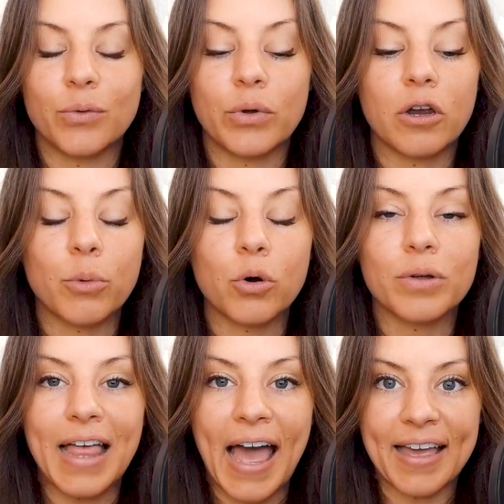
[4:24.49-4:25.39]
We are more
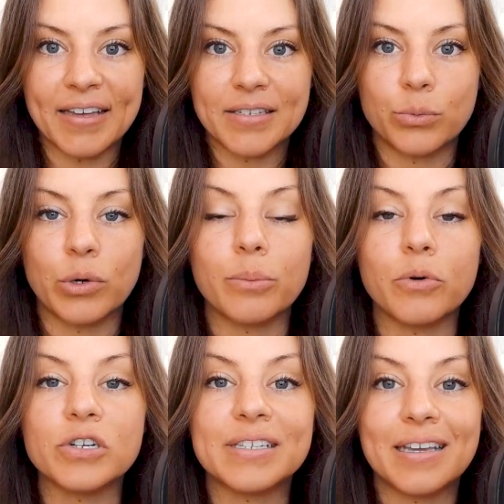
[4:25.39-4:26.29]
relaxed. We are
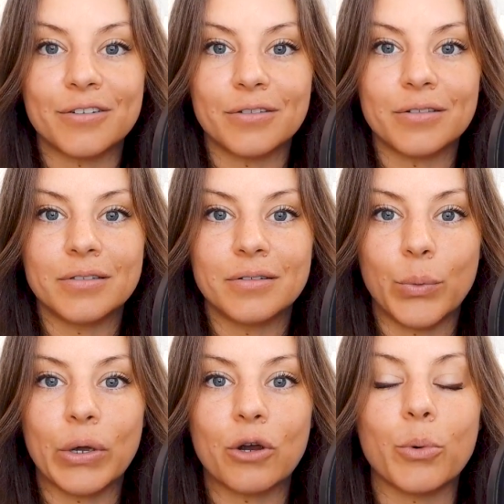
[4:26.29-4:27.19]
more settled.
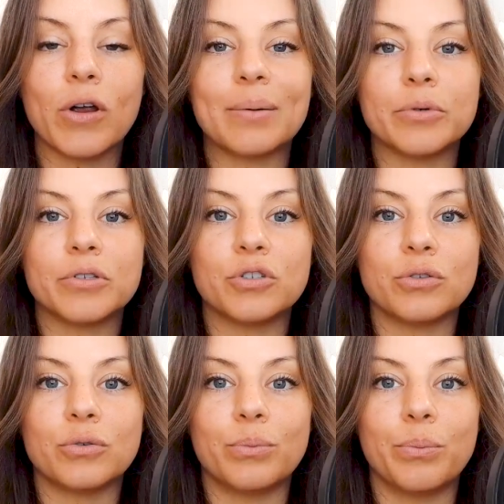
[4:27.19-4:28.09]
We are more able
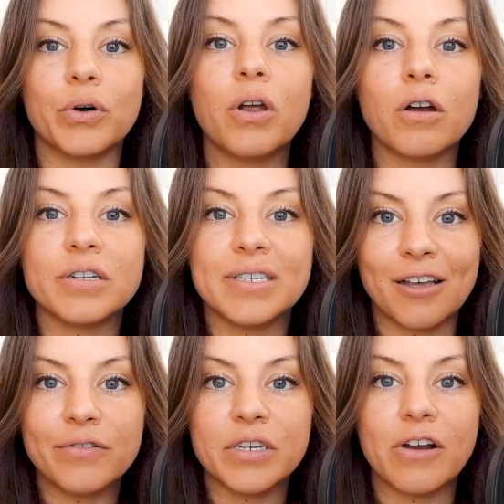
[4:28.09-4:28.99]
to put
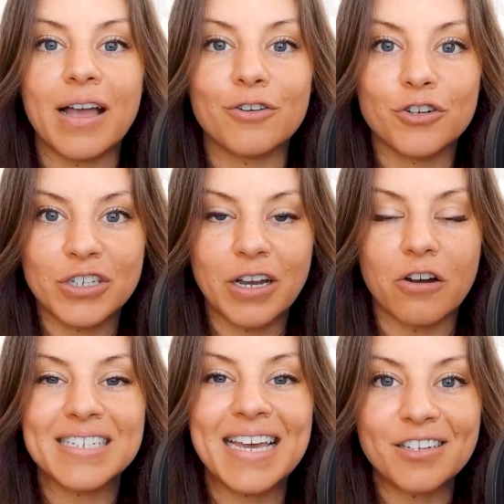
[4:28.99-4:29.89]
ourselves, our energy,
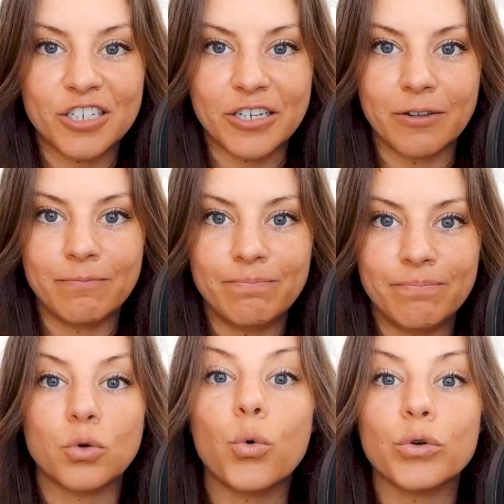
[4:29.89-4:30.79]
our attention
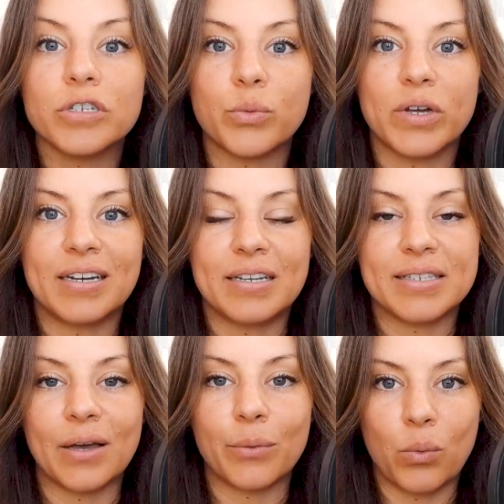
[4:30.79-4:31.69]
towards what it
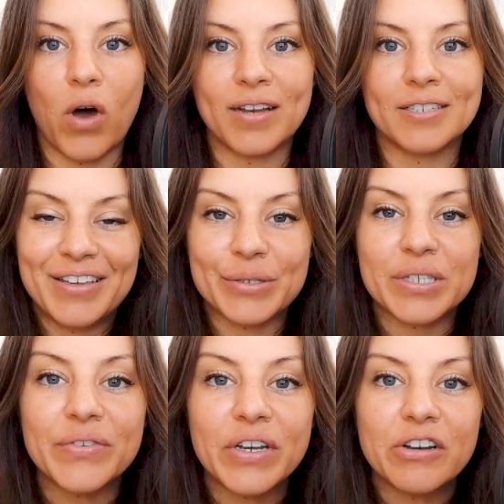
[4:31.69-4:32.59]
is that we want. So
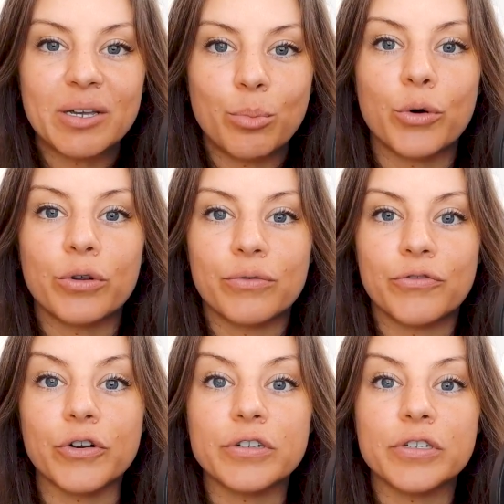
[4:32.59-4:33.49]
it's very important
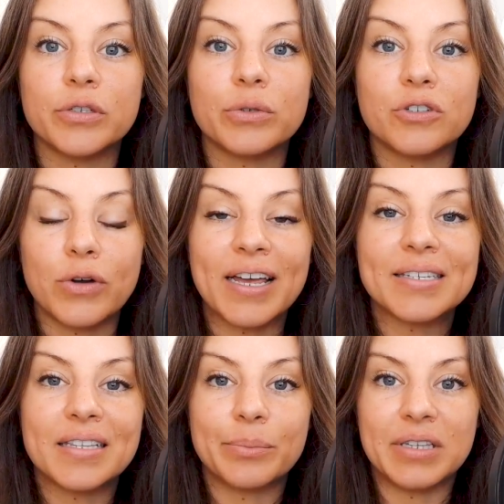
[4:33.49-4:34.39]
first to
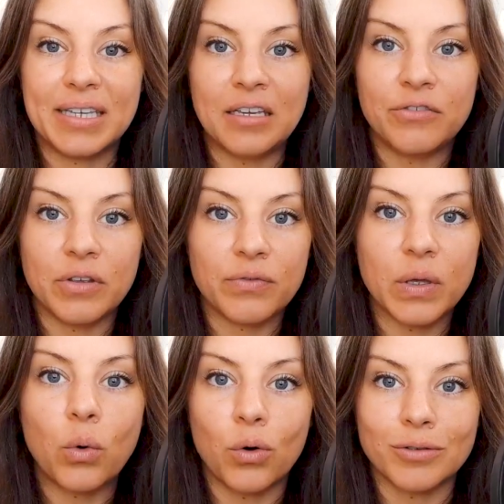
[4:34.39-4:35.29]
address the belief, if
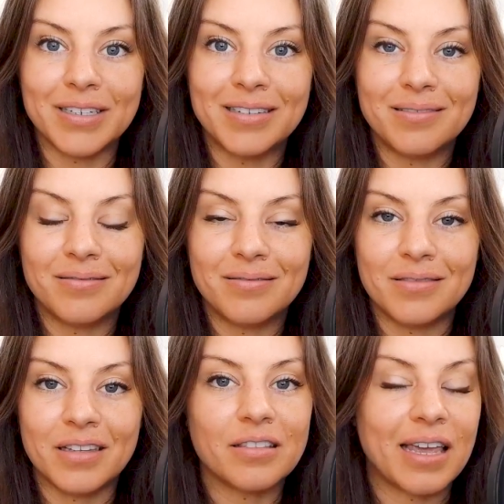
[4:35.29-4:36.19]
you hold it,
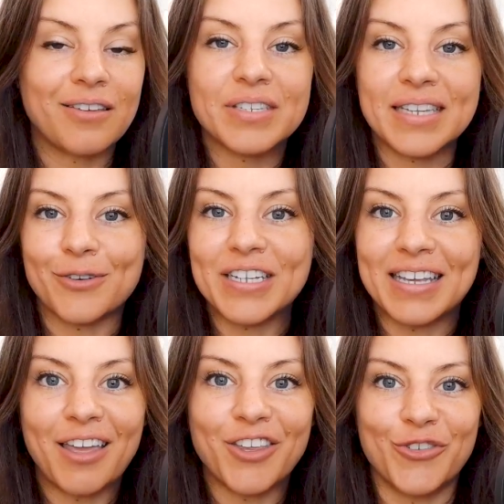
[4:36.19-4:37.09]
that life is out to
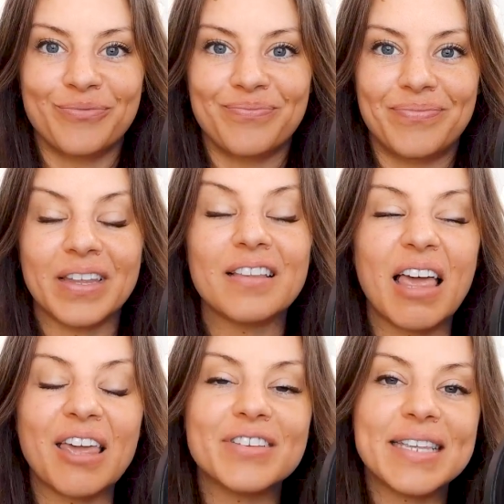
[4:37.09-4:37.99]
get you, that
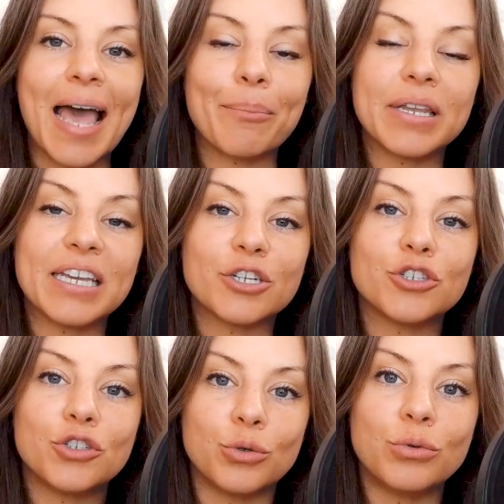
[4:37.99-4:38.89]
life is happening
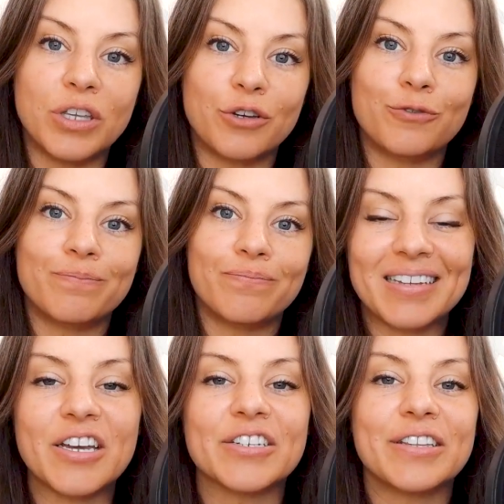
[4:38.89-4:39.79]
to you.
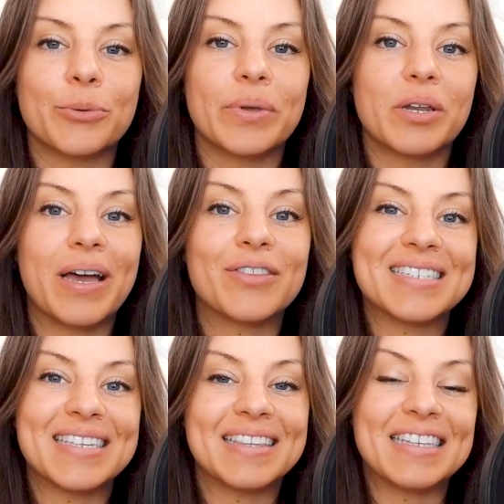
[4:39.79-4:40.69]
I talked a little bit about
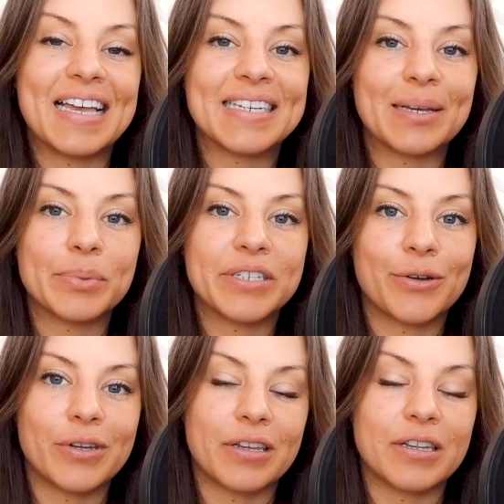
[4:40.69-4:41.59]
this in the last
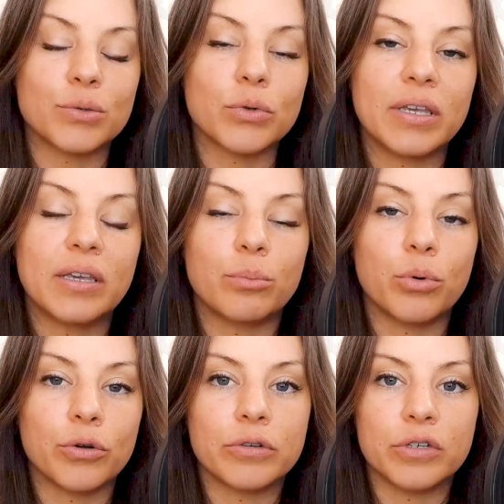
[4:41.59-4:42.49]
episode, and it's really
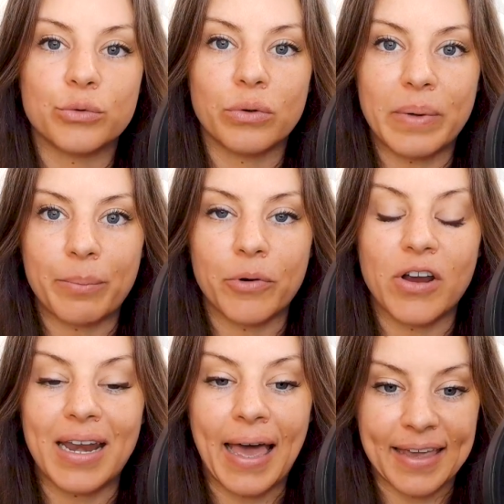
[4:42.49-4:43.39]
important to remember
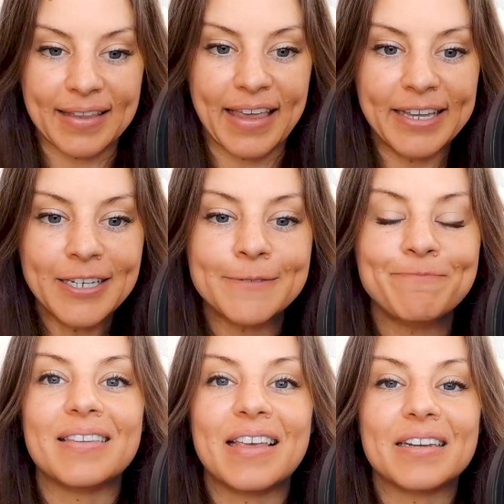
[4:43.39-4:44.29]
and highlight,
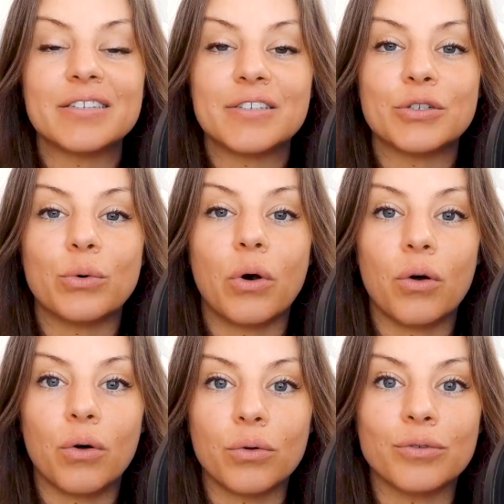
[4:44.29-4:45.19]
and that is to
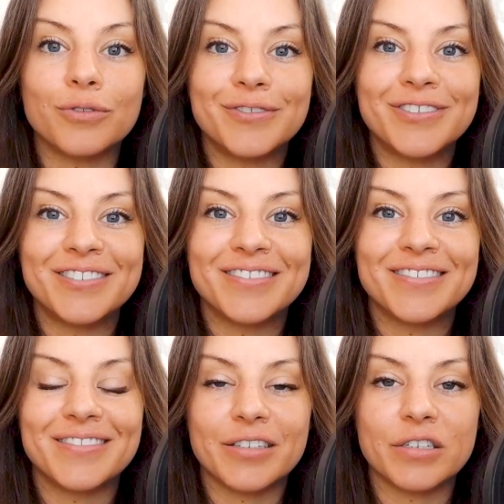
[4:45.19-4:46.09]
hold
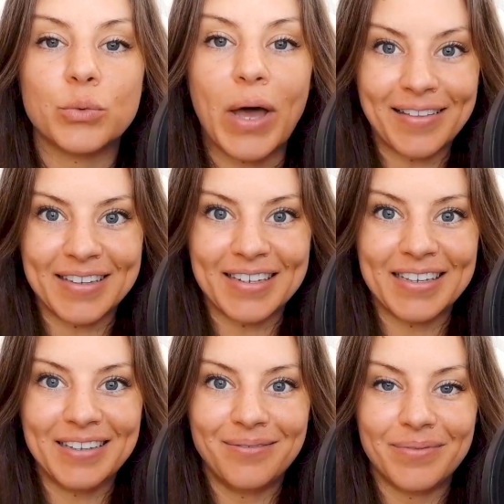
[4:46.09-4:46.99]
the
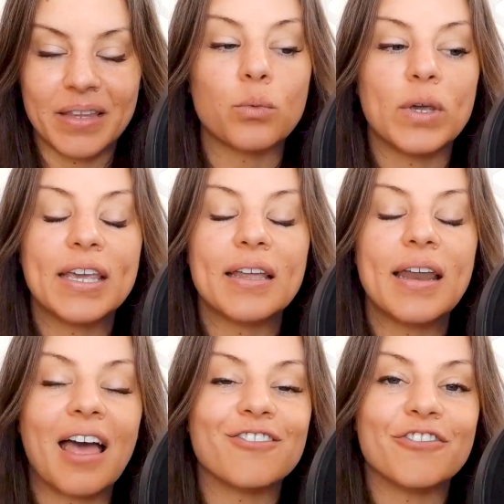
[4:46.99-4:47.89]
duality that we can
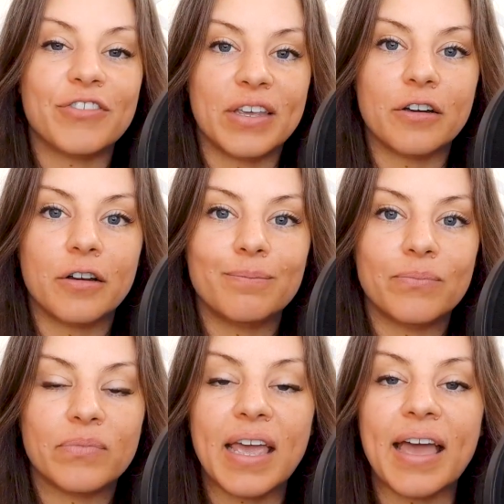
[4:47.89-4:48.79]
have fear
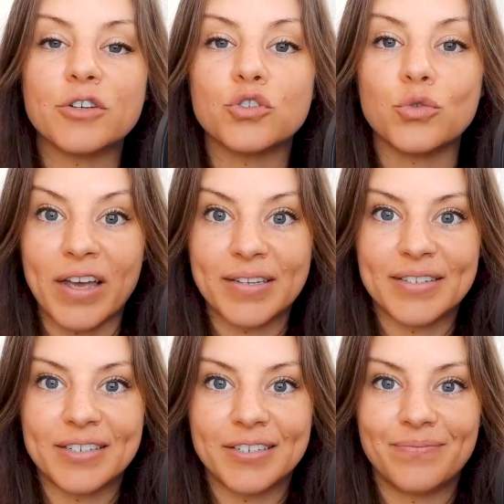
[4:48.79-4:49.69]
and
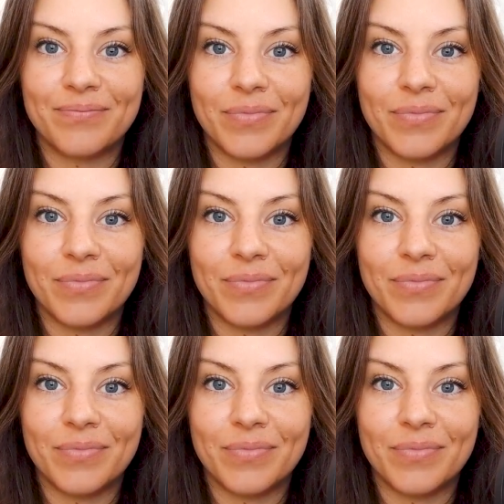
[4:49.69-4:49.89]
trust.